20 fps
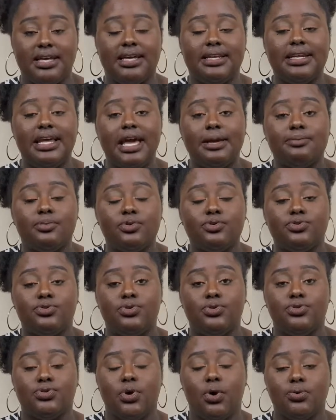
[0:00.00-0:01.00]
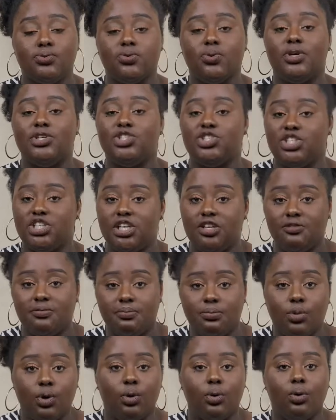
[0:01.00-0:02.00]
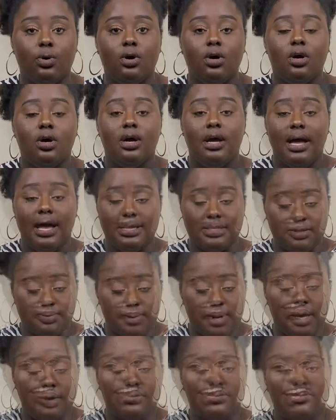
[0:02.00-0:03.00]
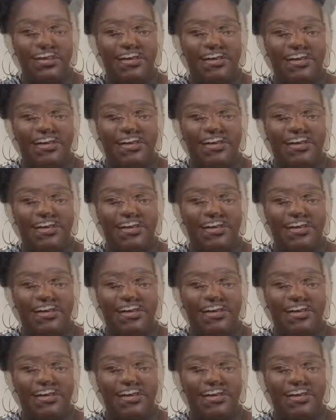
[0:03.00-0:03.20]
enables you to also achieve more as well.